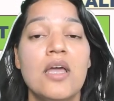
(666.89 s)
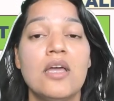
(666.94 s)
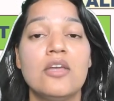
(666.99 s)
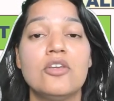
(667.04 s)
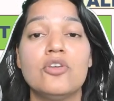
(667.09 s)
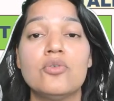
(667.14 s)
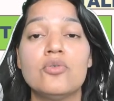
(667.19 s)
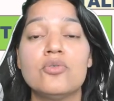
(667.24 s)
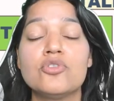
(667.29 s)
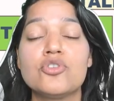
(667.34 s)

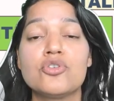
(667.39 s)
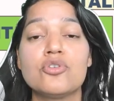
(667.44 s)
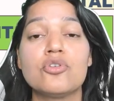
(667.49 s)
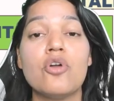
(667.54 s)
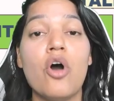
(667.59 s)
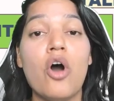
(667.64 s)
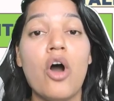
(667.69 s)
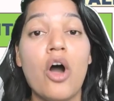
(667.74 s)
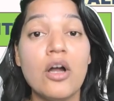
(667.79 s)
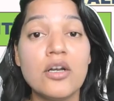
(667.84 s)
You
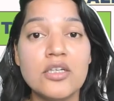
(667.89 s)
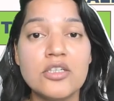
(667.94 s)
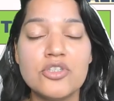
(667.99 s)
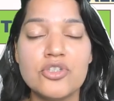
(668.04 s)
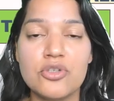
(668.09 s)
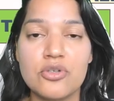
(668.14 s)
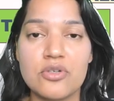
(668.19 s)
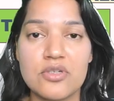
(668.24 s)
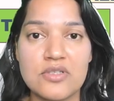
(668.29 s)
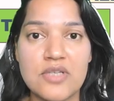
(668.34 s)
should audit
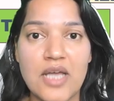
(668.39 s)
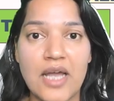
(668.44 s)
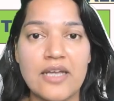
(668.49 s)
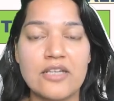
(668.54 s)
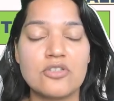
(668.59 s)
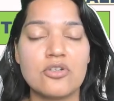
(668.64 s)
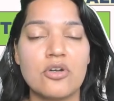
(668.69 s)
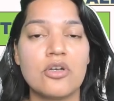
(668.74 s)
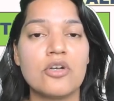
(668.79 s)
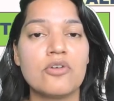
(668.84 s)
your
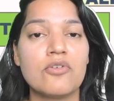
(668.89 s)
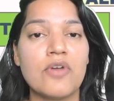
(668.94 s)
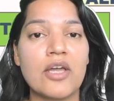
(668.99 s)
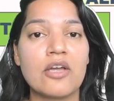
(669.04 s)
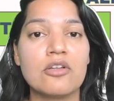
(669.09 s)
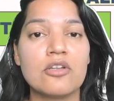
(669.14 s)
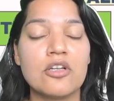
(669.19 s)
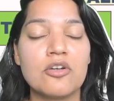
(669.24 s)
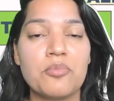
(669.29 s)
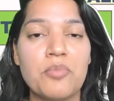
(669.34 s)
site on a
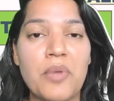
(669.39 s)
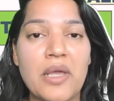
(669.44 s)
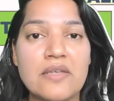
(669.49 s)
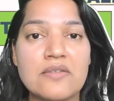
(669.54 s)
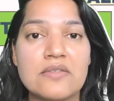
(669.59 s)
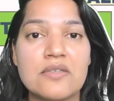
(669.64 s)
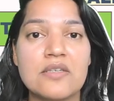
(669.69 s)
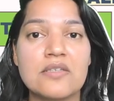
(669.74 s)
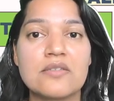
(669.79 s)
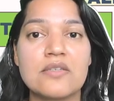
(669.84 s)
regular
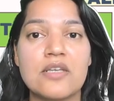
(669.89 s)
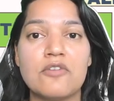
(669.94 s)
basis.